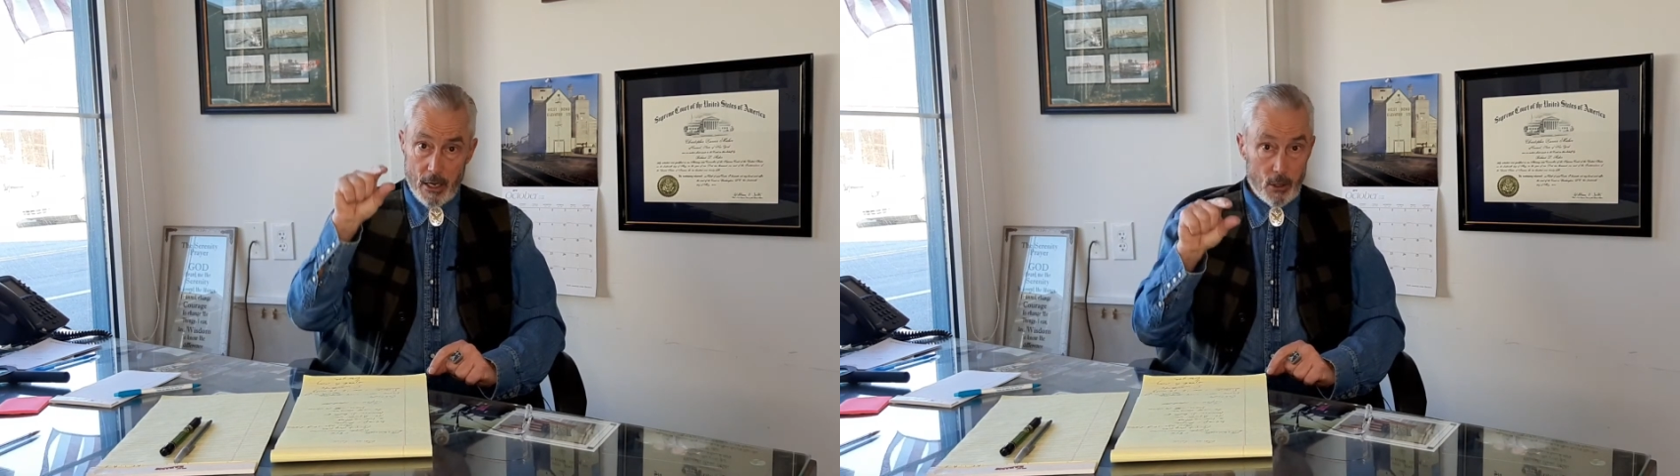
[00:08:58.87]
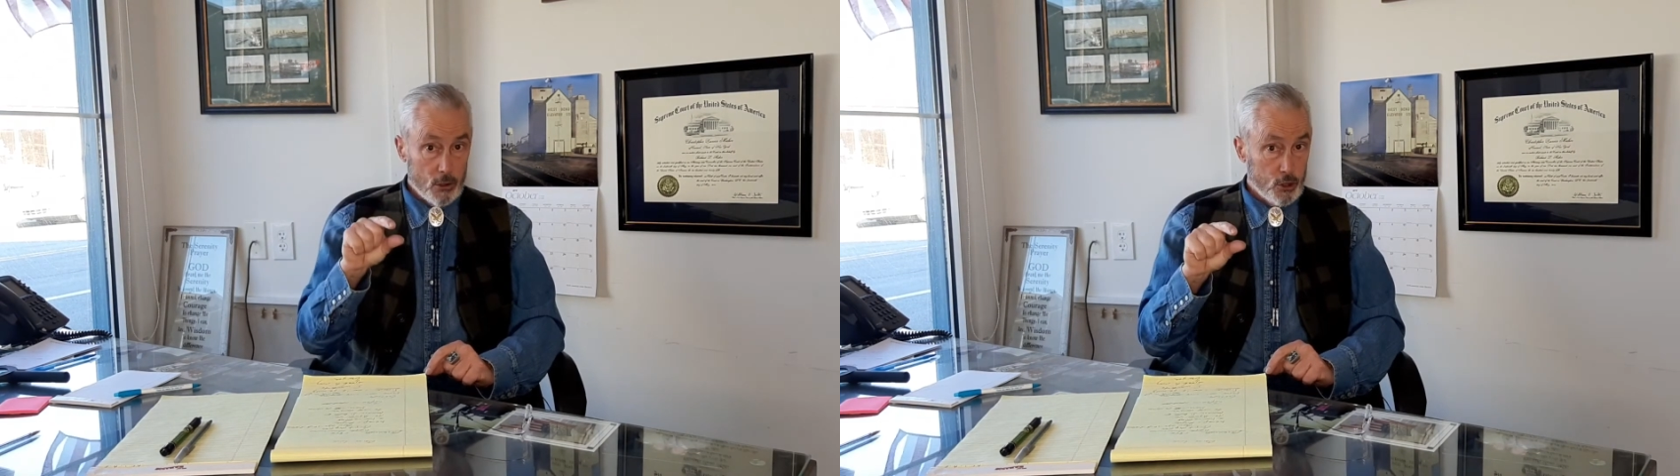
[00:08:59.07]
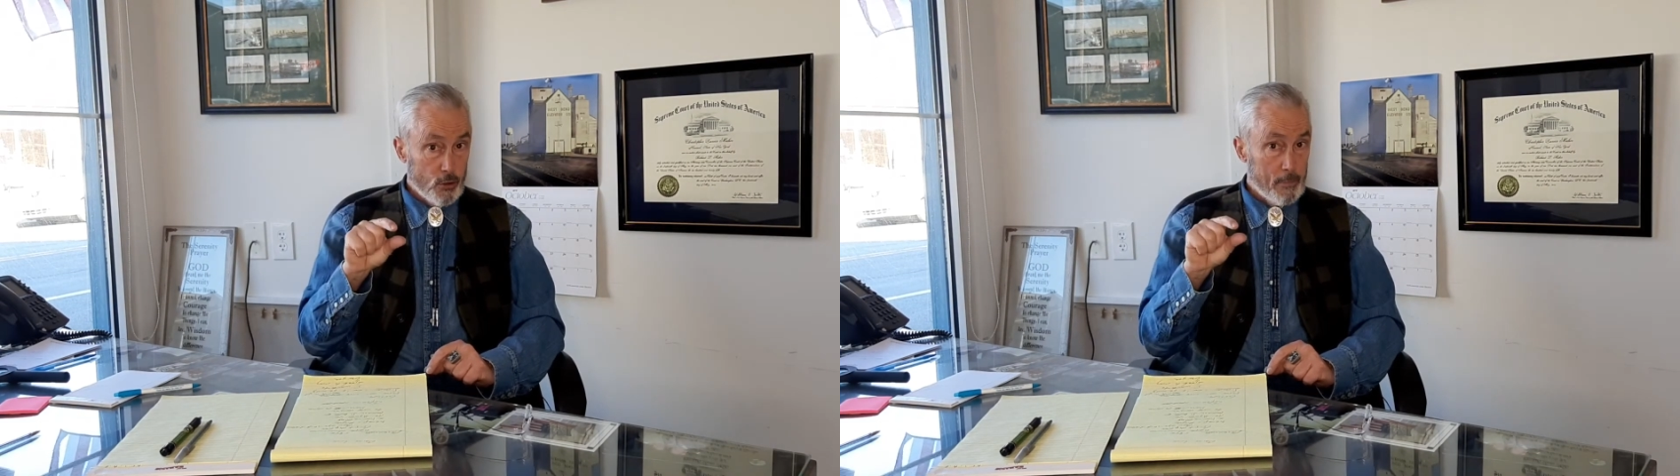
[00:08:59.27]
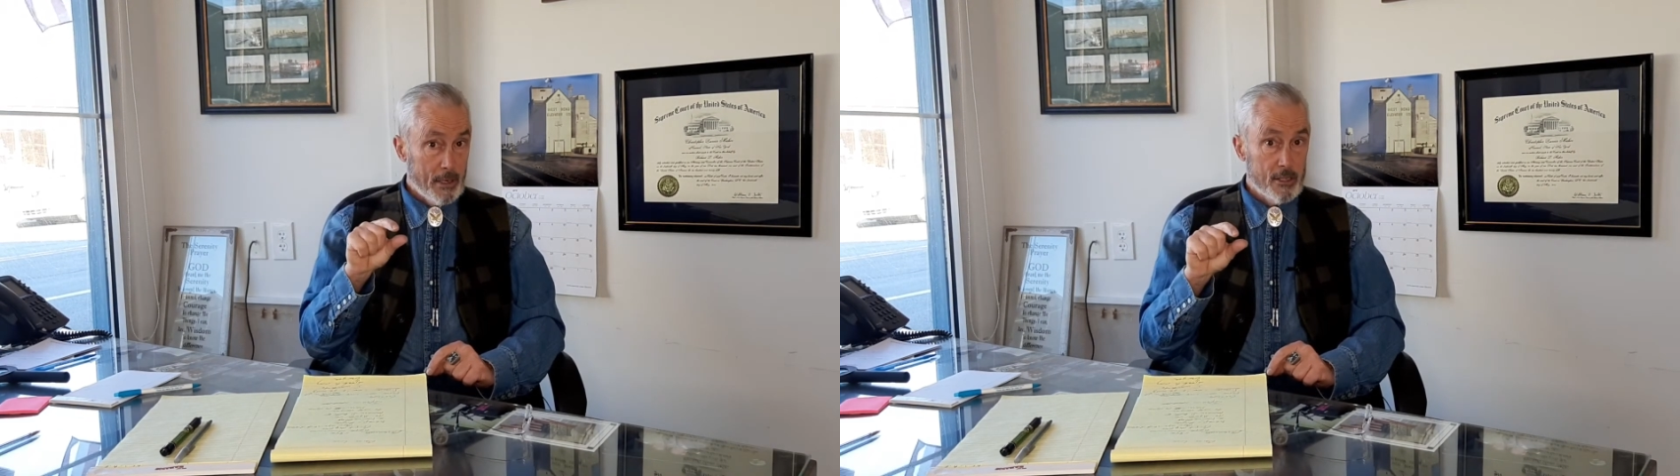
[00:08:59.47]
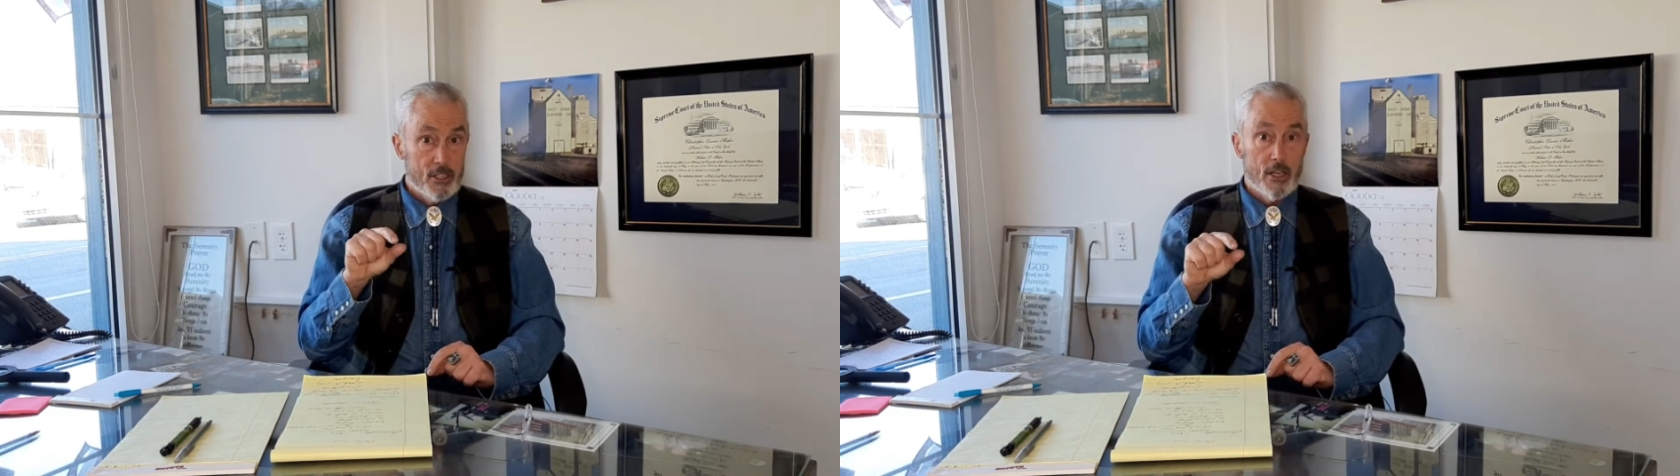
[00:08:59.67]
yellow strip
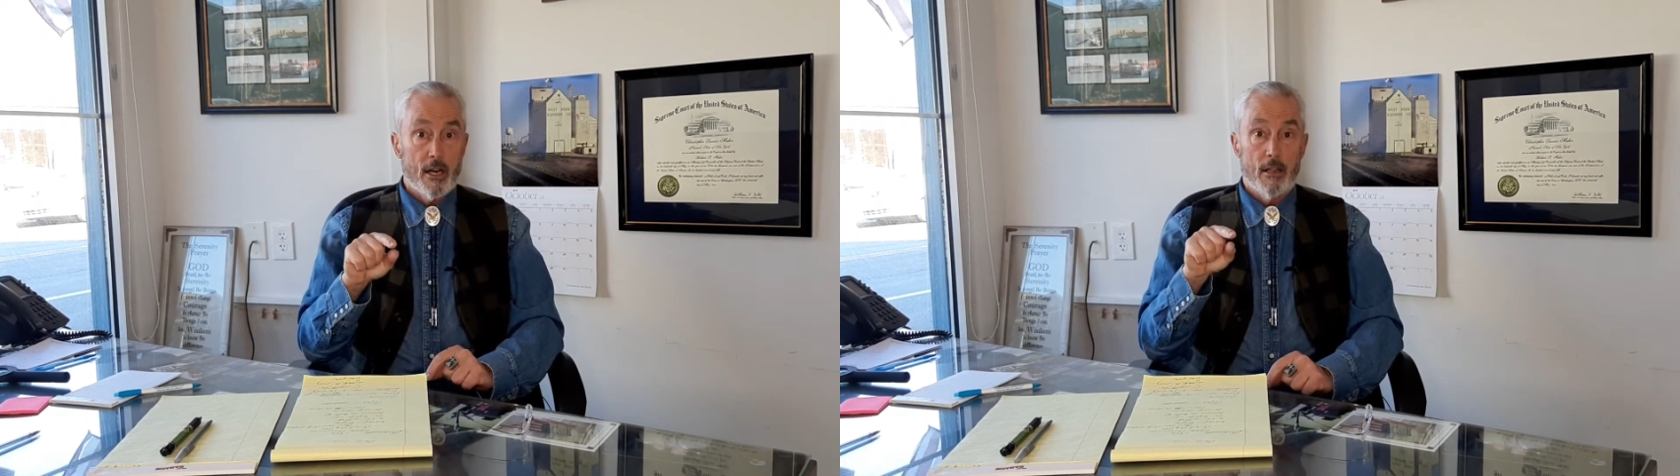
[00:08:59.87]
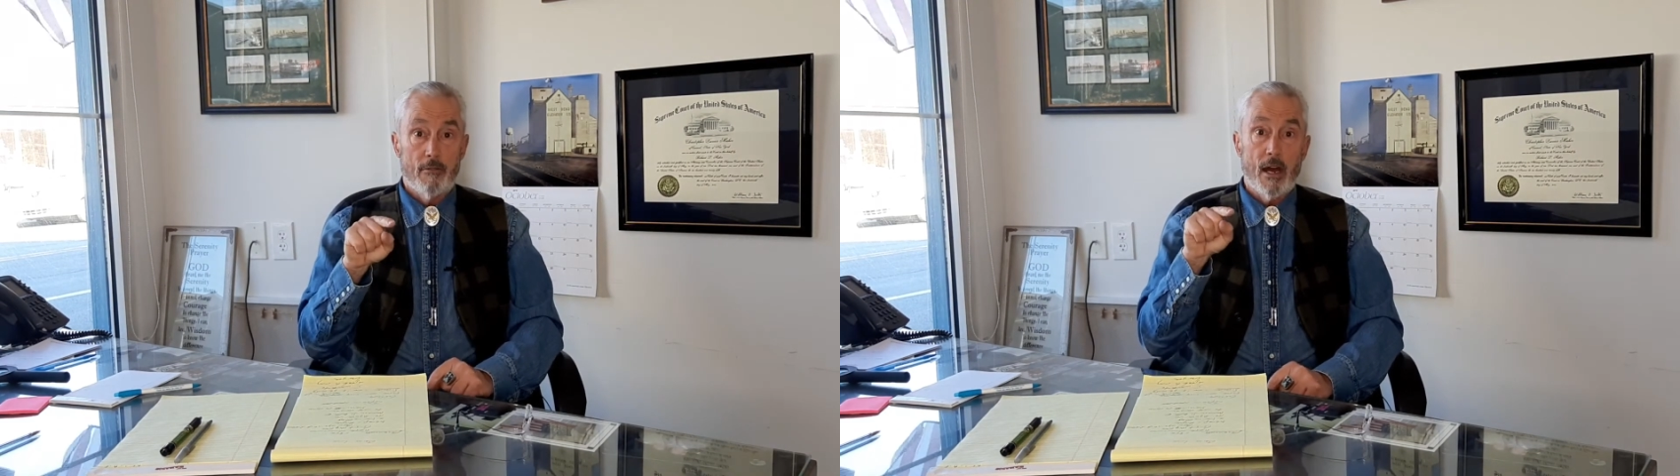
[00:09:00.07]
on the side of the